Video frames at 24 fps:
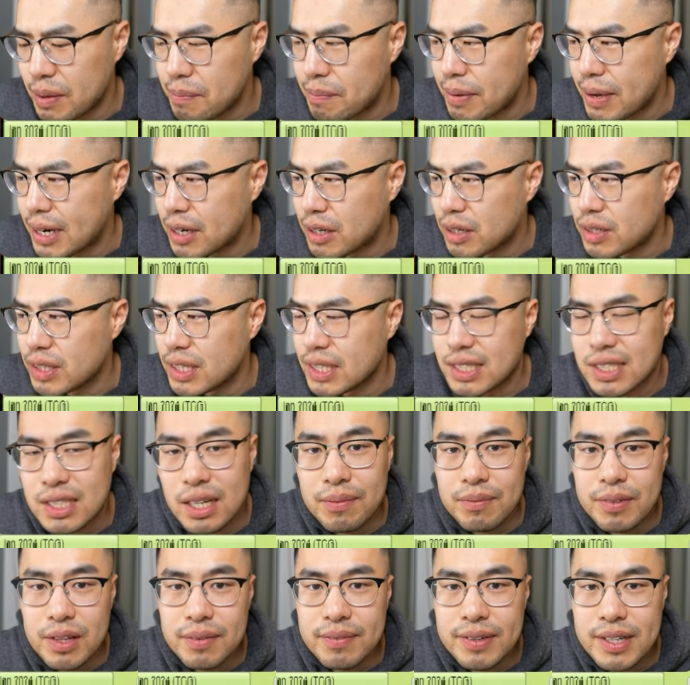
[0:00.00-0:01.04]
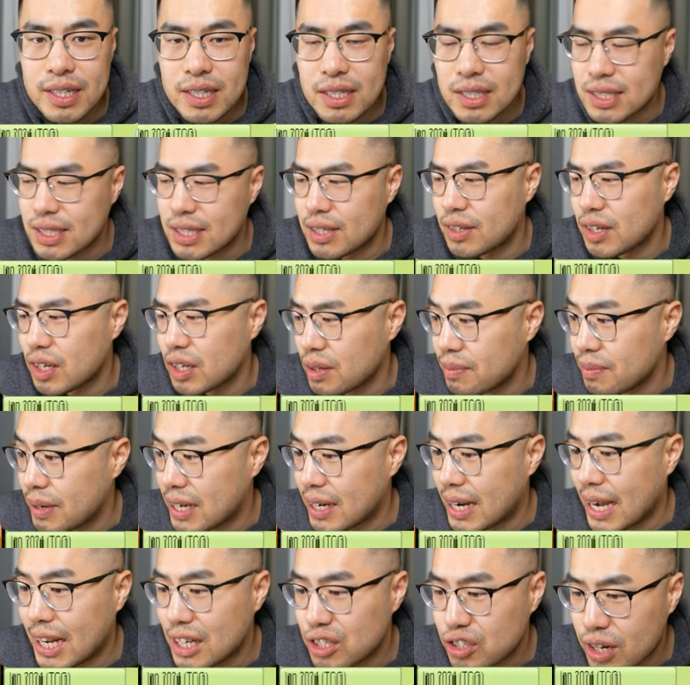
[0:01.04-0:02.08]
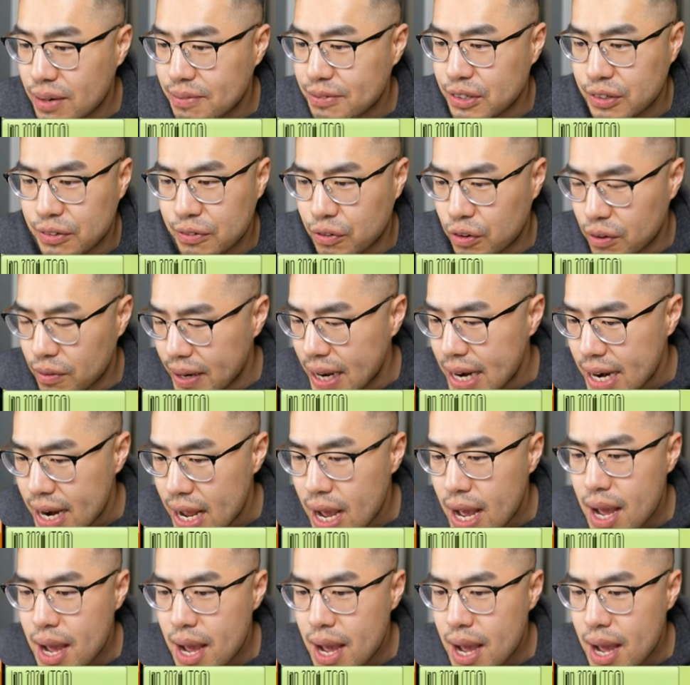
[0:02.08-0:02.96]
better than Summon Limit considering the amount of hand traps in the format.